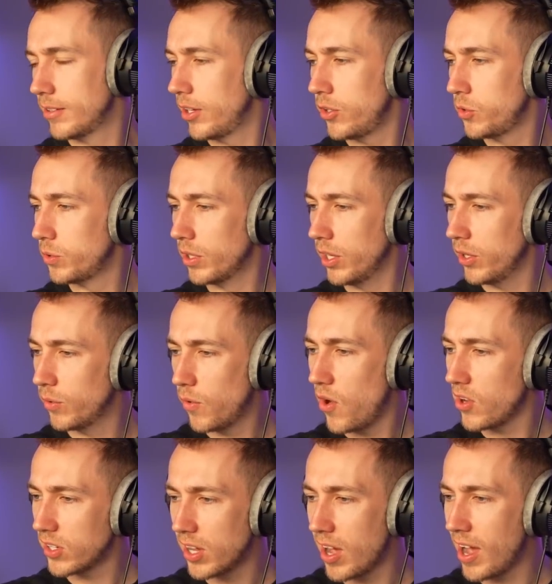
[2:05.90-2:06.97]
Who, who,
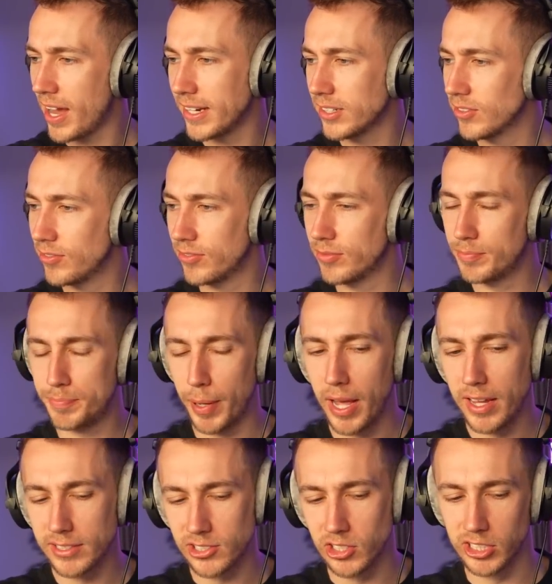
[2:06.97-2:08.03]
what kind of
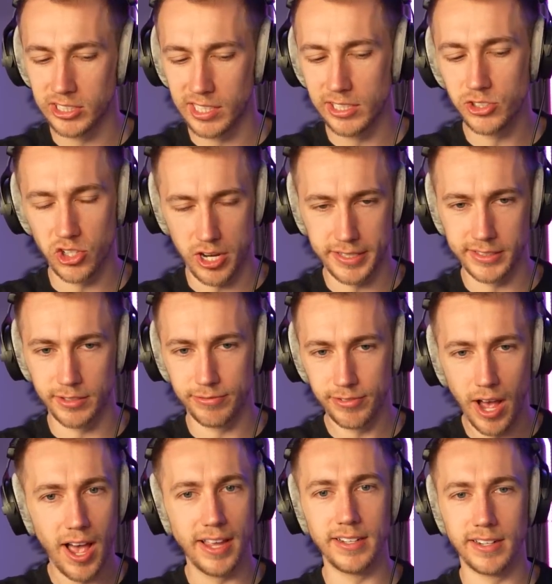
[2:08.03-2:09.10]
person is he trying to
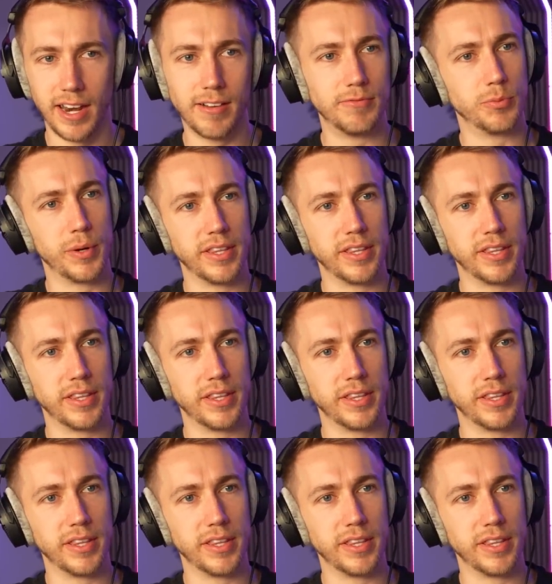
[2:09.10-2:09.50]
find love